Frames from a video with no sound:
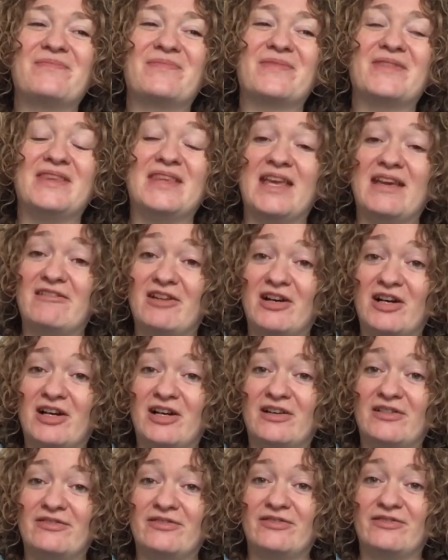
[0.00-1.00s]
Near
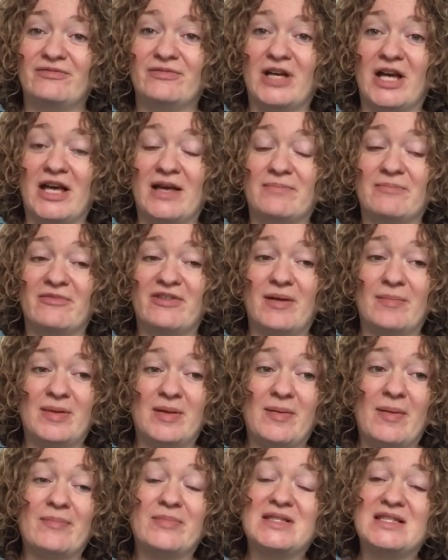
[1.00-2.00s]
our family
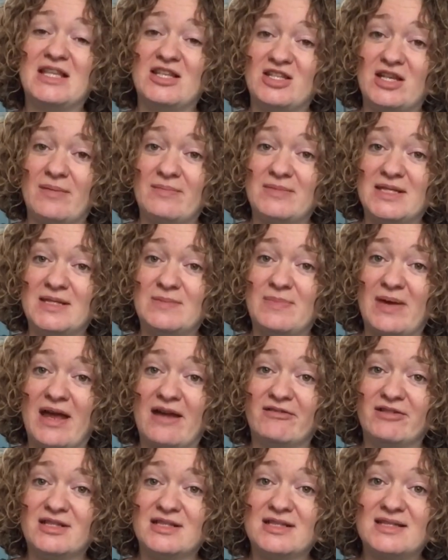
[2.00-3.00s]
members, near James's
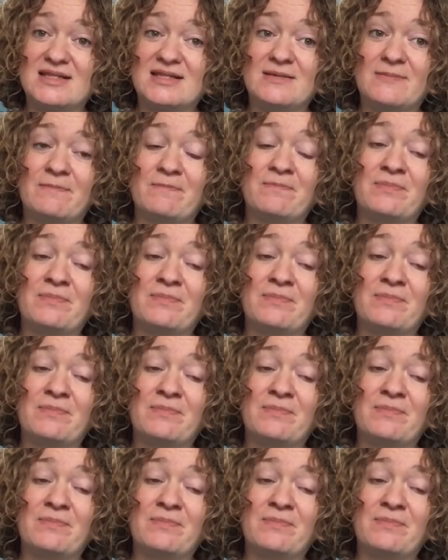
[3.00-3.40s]
parents.